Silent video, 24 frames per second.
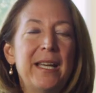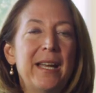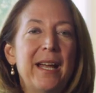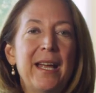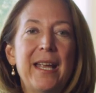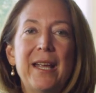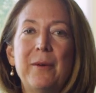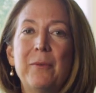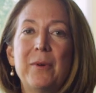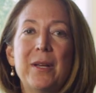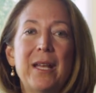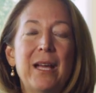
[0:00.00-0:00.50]
and
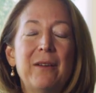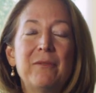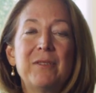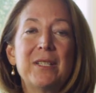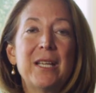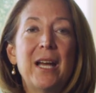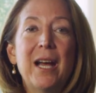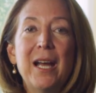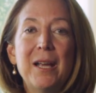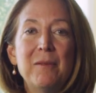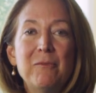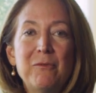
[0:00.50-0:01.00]
I would have
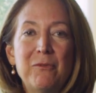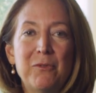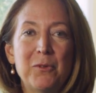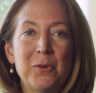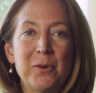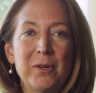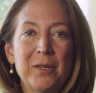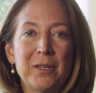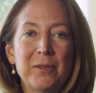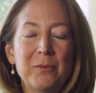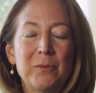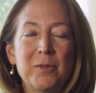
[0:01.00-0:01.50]
time
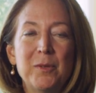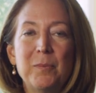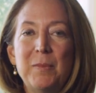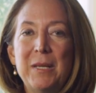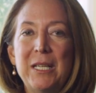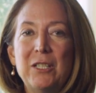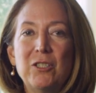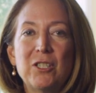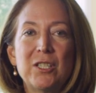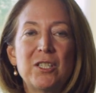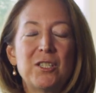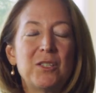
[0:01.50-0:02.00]
for would
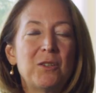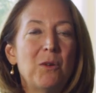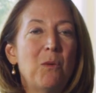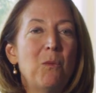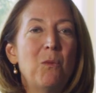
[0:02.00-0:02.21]
be just